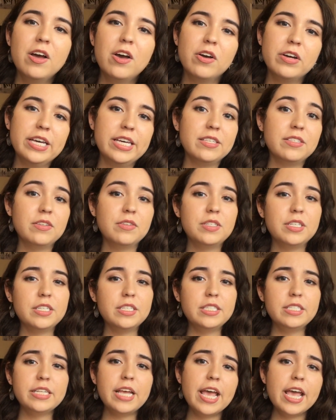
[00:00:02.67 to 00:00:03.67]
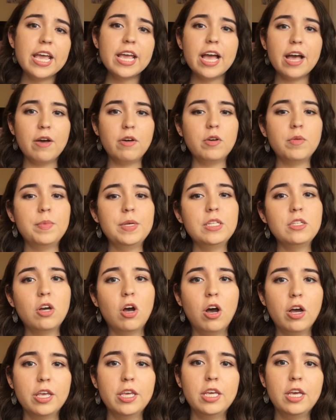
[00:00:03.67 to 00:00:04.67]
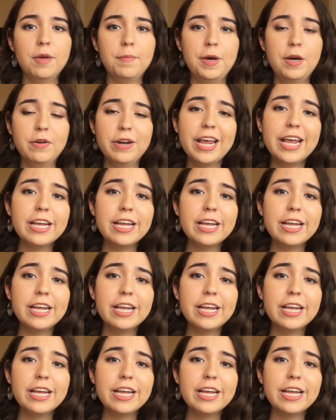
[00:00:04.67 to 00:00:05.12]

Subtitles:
Okay, so today I will be talking about